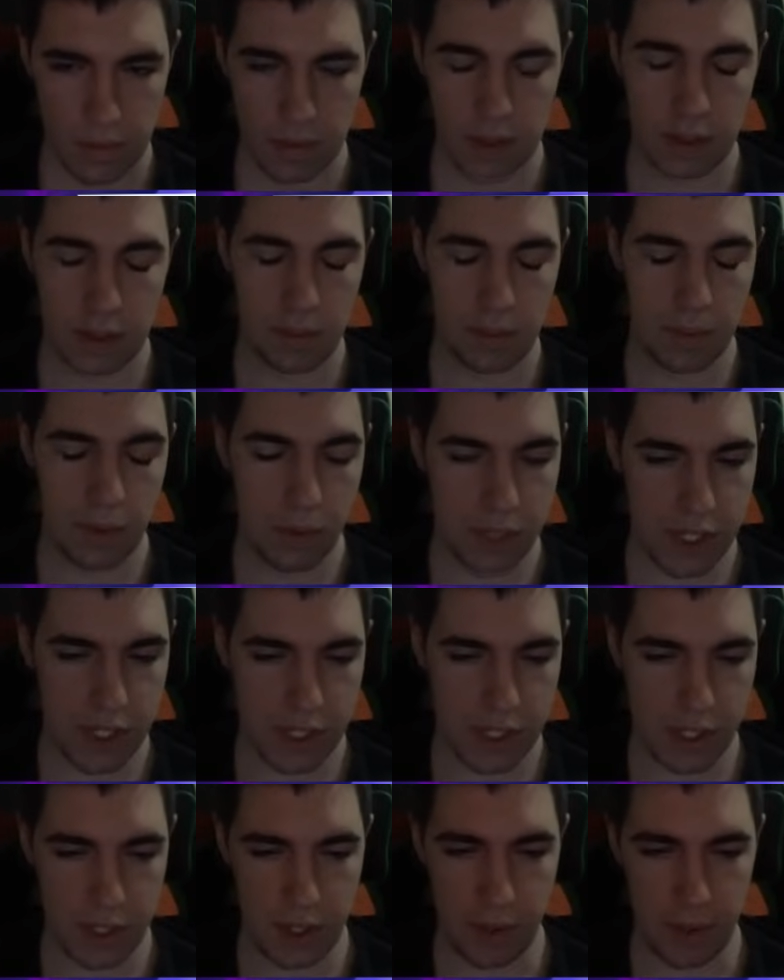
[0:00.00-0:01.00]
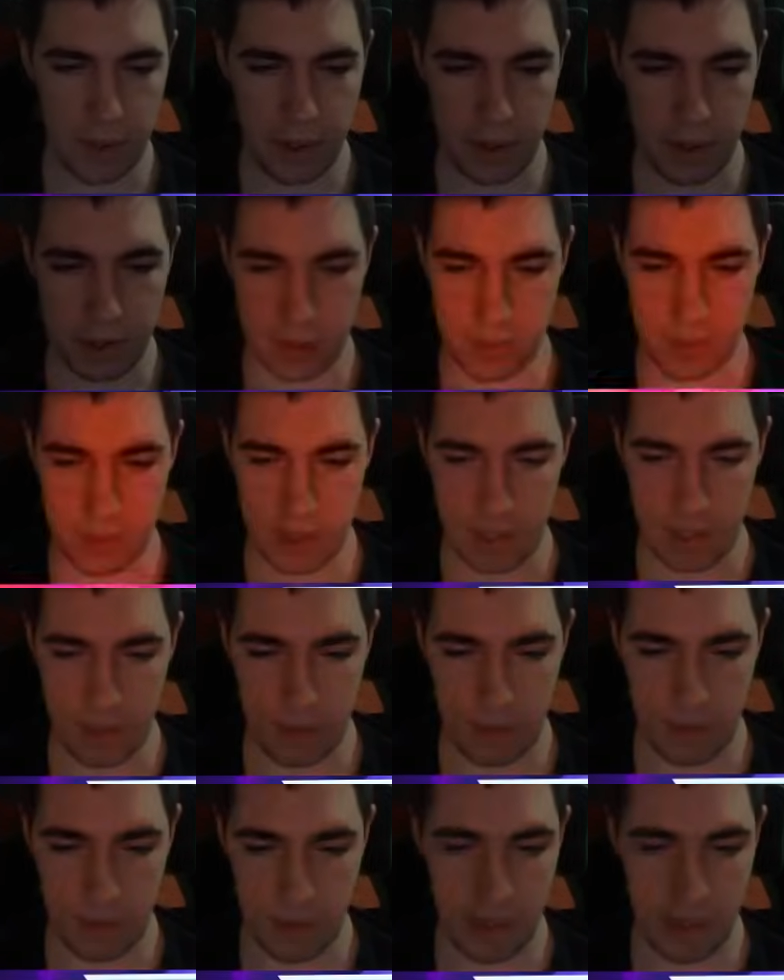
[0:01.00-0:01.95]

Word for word: In most scenarios, we can win.